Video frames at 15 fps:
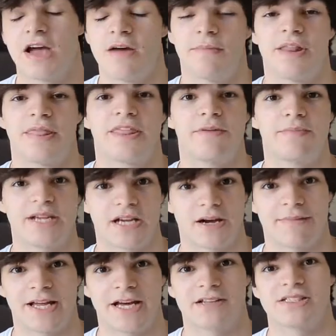but they'll be
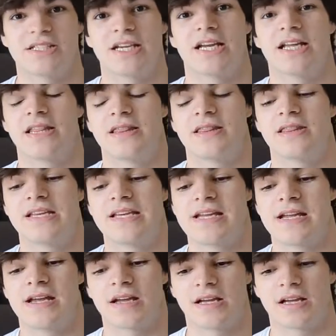coming out in the
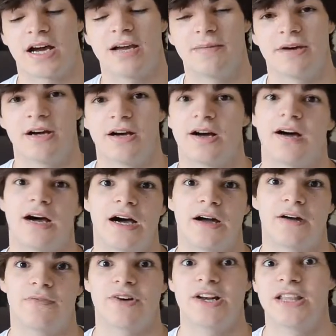
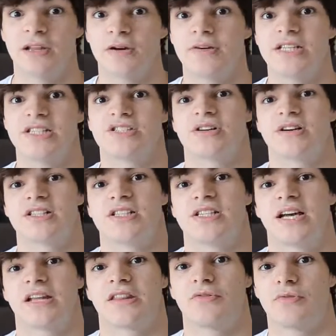Kaiba reloaded structure
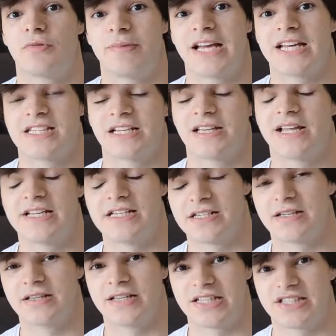deck that we'll be getting
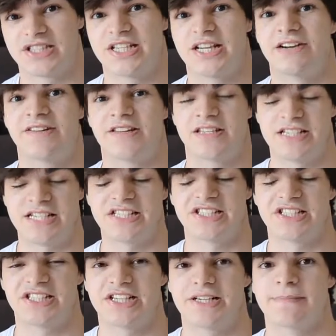later this year in the
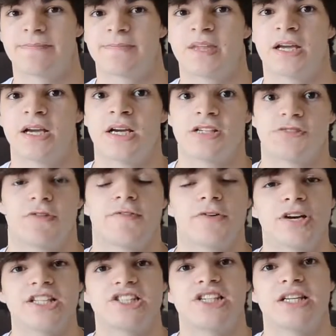TCG. So we've
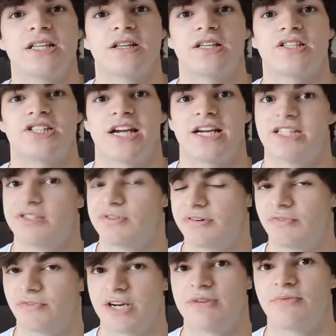already seen that this deck is
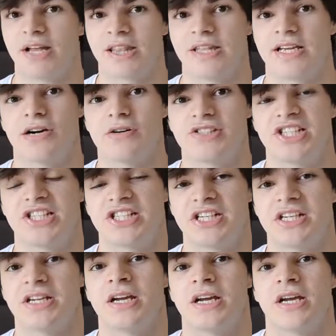doing really well in the
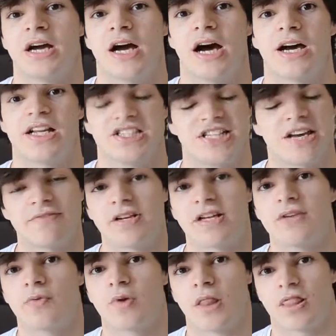OCG. It's definitely
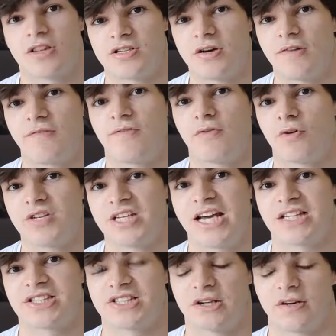one of the top 4
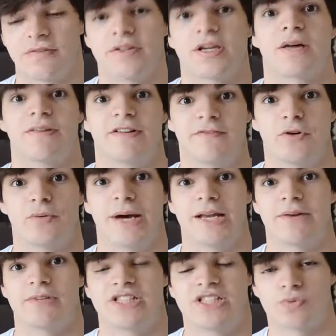decks of the coming format,
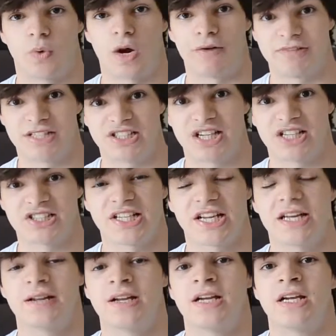which is why we're discussing
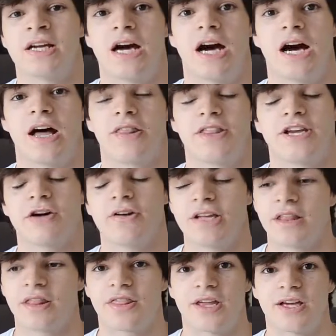it. The only
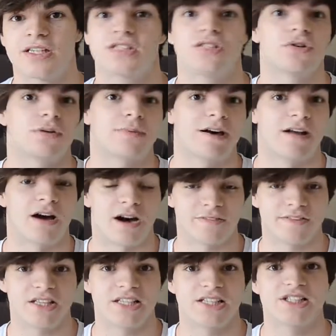other thing to talk about
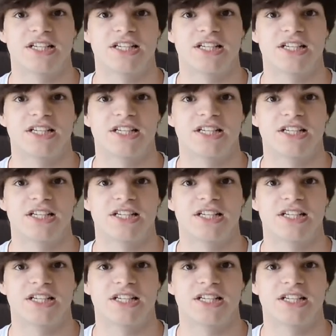after this